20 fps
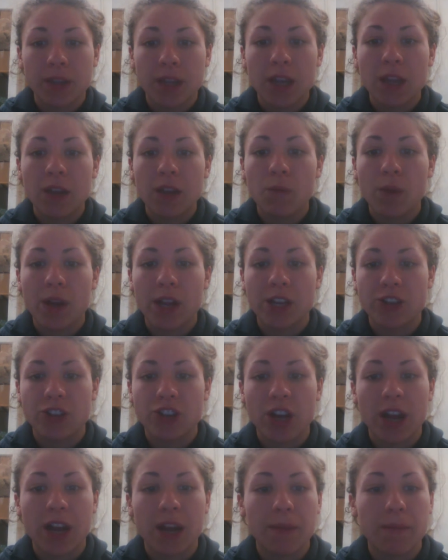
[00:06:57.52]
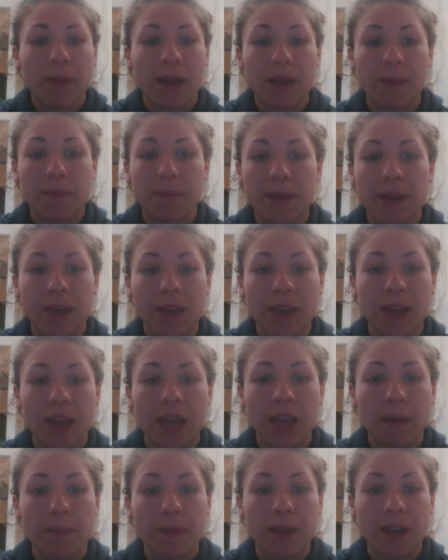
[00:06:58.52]
in which I might be
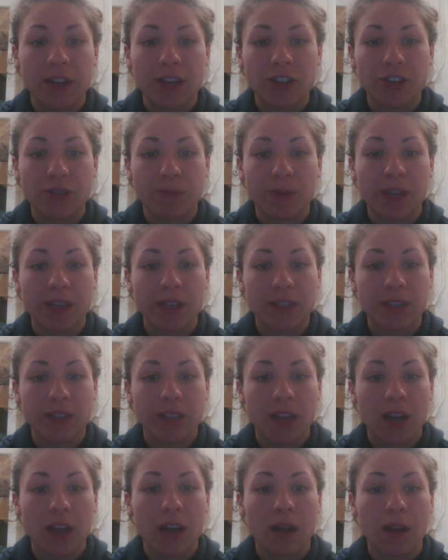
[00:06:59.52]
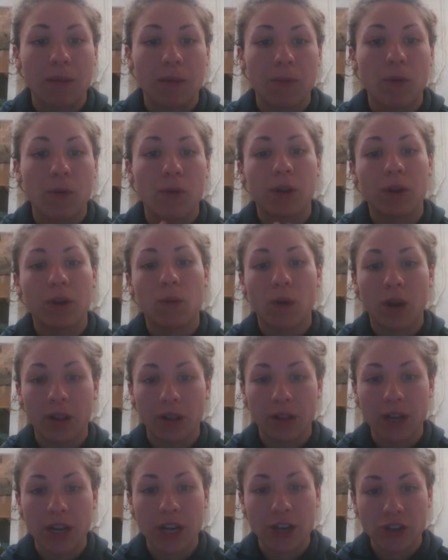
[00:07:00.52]
a management or
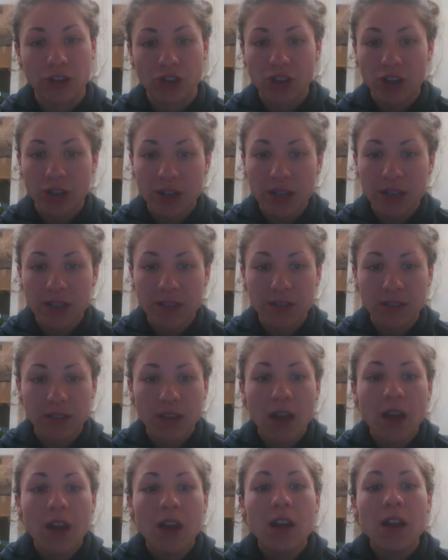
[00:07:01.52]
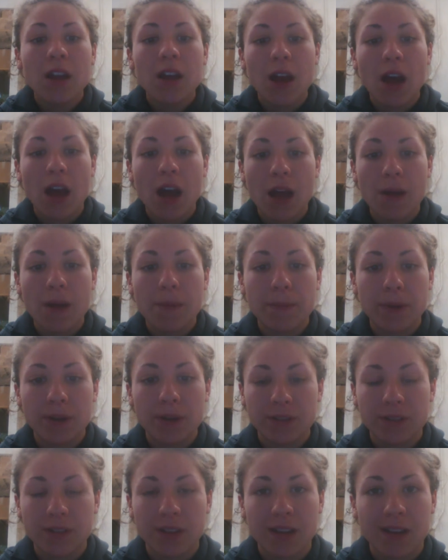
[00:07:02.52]
quality assurance
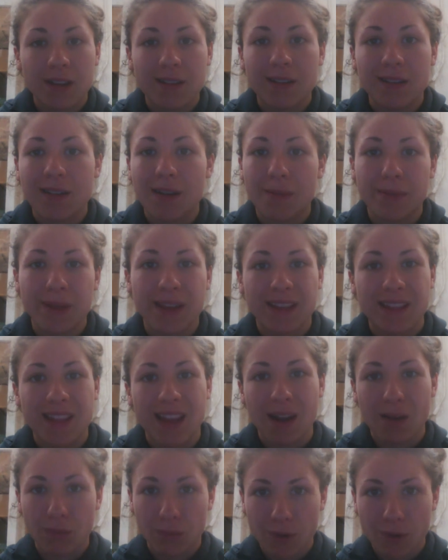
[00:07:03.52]
person, and I'll be in that